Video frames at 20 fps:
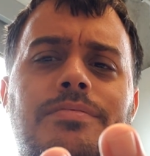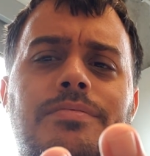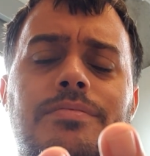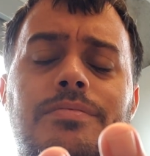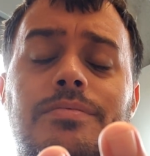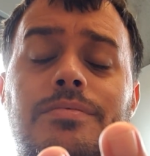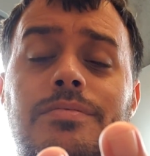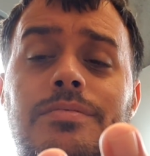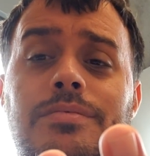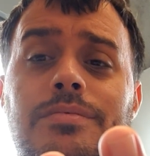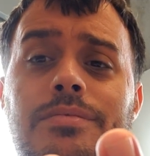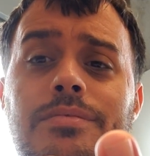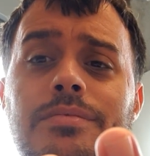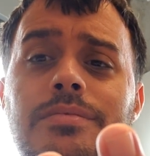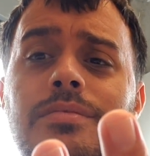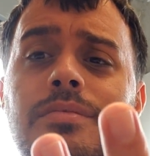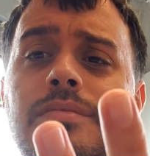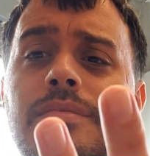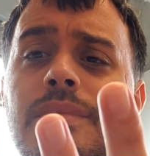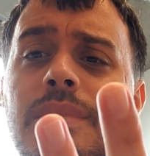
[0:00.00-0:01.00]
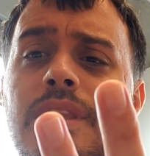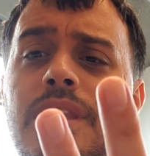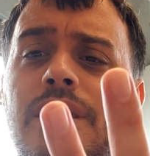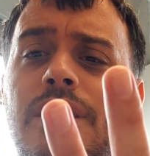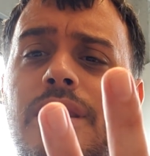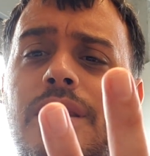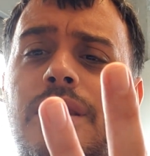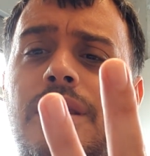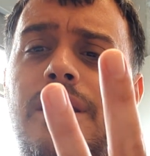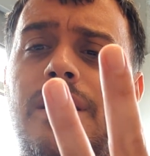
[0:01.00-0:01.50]

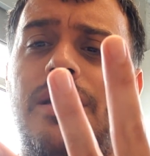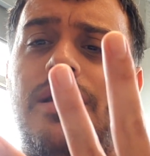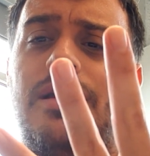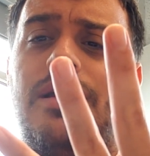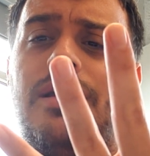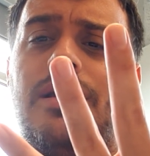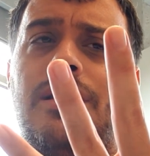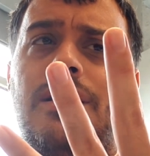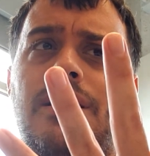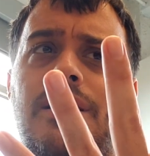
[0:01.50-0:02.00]
Nobody speaks.